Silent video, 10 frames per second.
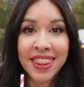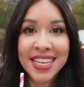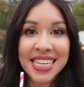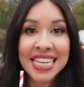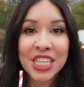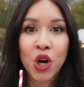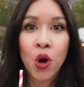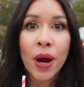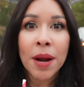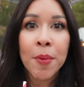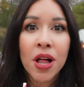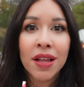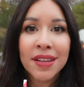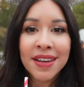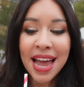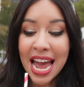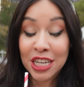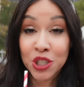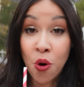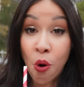This is incredible
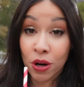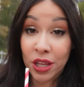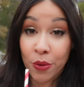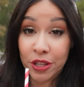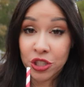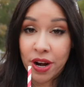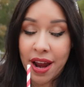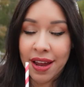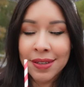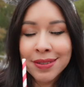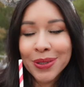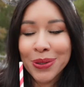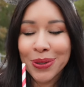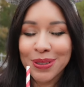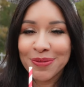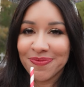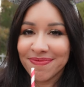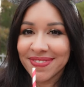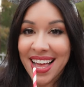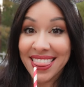and totally worth trying. Woo,
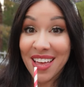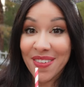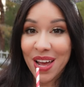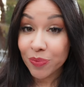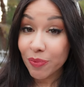love it.